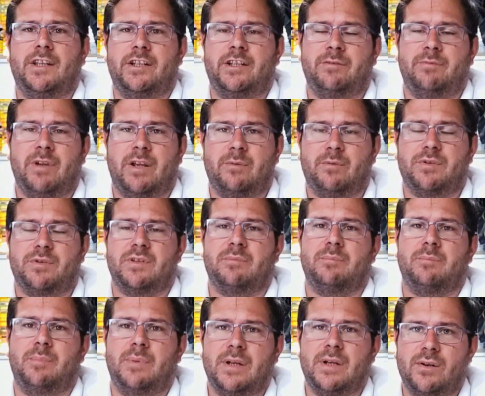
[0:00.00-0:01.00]
to be able to
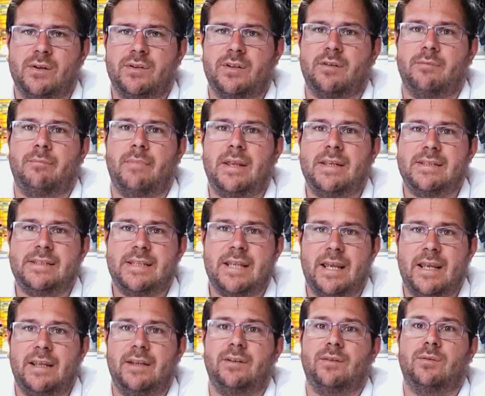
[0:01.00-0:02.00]
build and
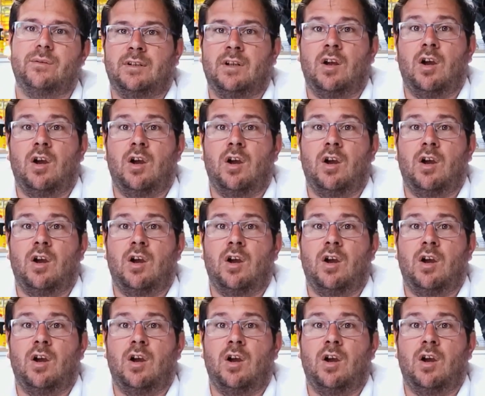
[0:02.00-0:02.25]
maintain.